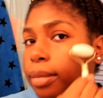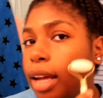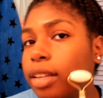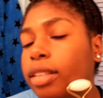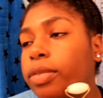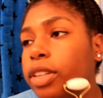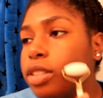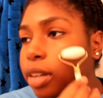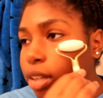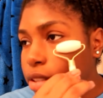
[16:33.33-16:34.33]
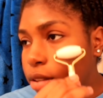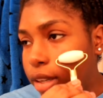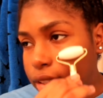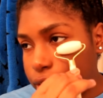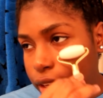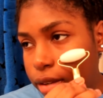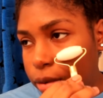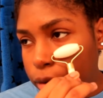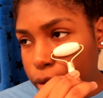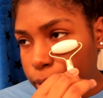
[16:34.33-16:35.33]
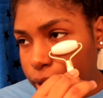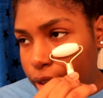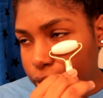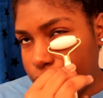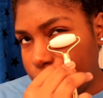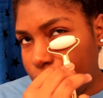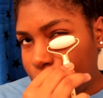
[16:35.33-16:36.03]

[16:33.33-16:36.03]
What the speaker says: mine in the refrigerator so it stay cool, because